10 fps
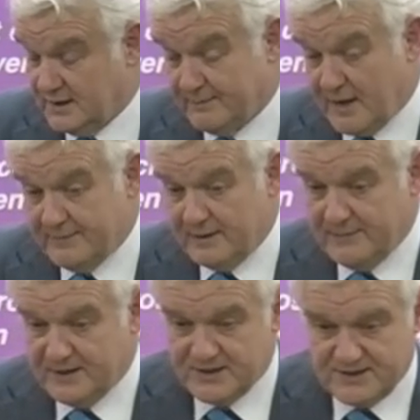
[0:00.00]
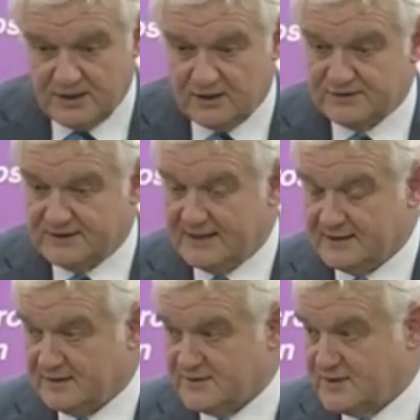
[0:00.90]
That might be because the
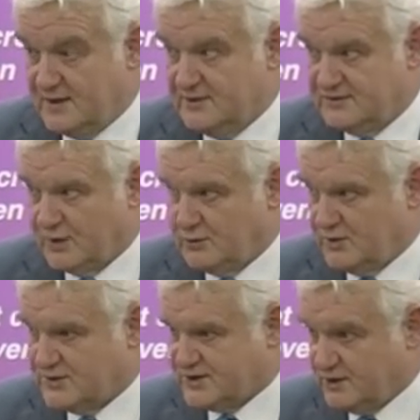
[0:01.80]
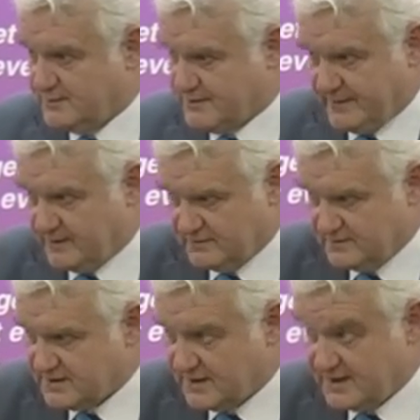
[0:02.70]
continentals don't use soup
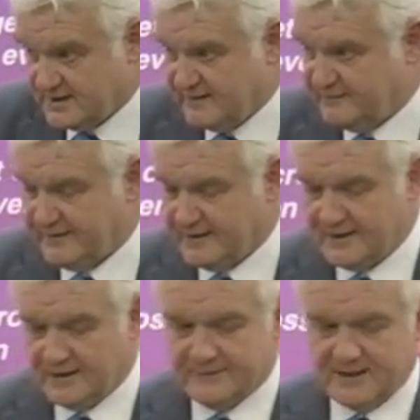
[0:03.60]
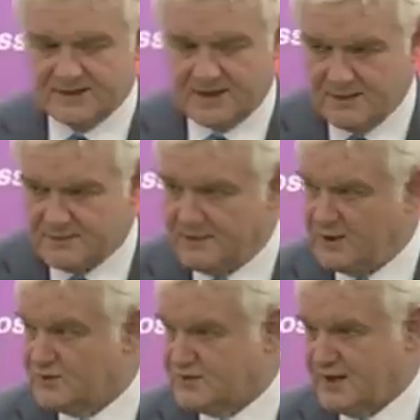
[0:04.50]
spoons, as I've found out many times, but
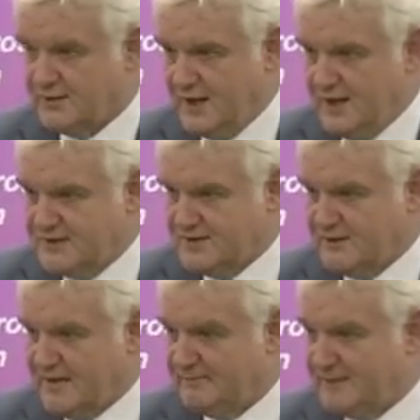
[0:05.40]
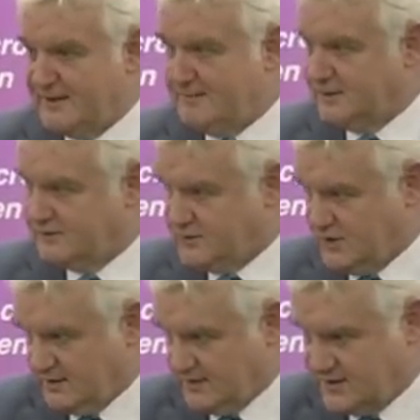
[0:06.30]
they also don't have many milk
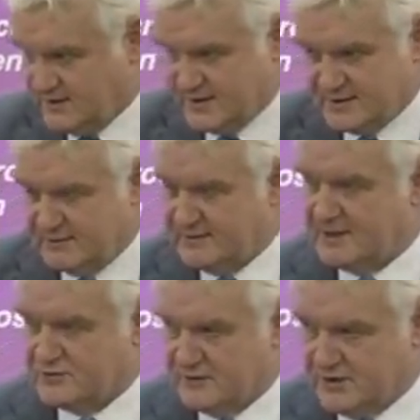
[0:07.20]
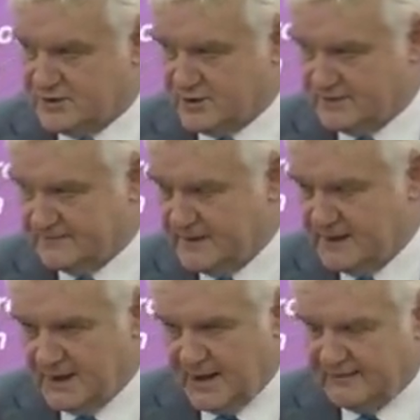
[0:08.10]
jugs because it's not their tradition
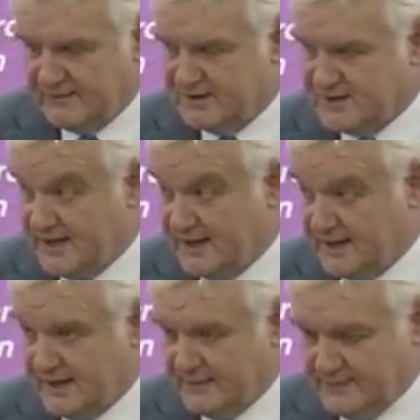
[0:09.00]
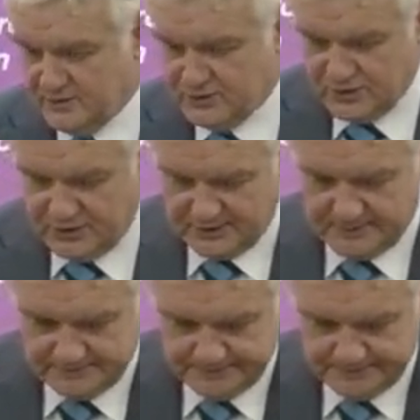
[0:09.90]
having tea in a milk jug.